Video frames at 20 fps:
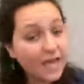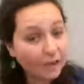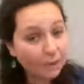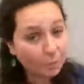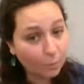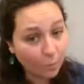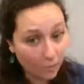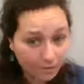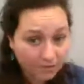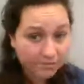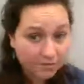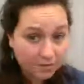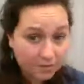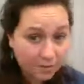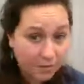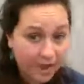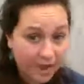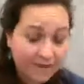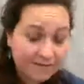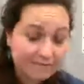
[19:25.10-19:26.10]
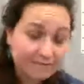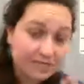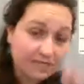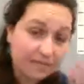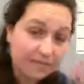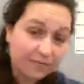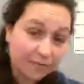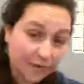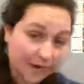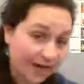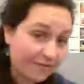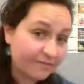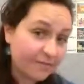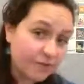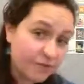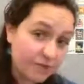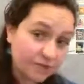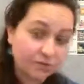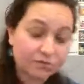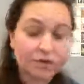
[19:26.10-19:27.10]
And one of the wives is for having
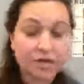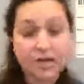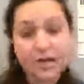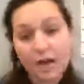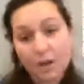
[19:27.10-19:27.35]
children,